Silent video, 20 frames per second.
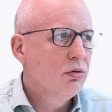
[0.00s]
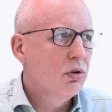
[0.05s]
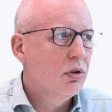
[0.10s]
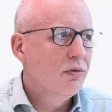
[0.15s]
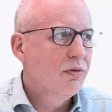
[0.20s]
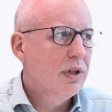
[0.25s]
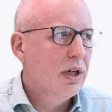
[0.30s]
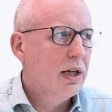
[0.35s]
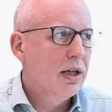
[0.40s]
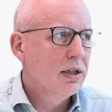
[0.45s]
of
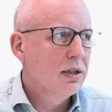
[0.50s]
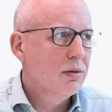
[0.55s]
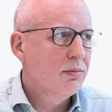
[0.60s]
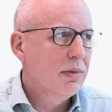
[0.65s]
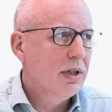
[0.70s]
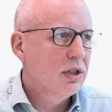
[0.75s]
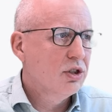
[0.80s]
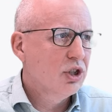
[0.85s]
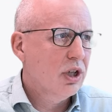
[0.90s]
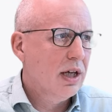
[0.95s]
the item
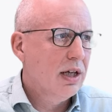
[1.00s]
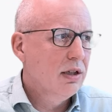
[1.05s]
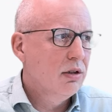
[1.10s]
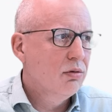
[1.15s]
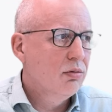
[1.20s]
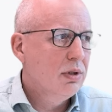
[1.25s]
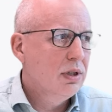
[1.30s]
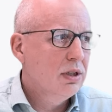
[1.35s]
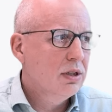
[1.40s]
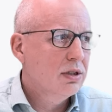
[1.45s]
ledger
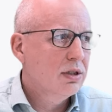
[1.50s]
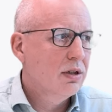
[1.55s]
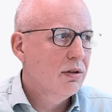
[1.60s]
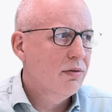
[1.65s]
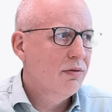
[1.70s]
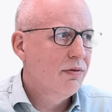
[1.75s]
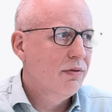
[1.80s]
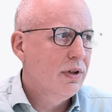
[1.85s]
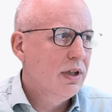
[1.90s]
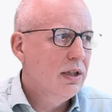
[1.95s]
entries
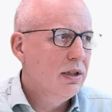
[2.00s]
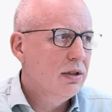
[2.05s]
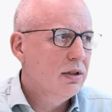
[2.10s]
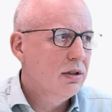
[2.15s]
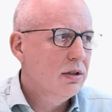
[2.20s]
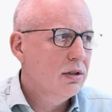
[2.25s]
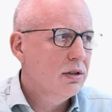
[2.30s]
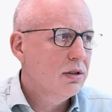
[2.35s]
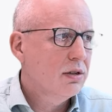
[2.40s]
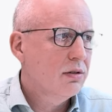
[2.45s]

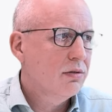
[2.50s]
filtered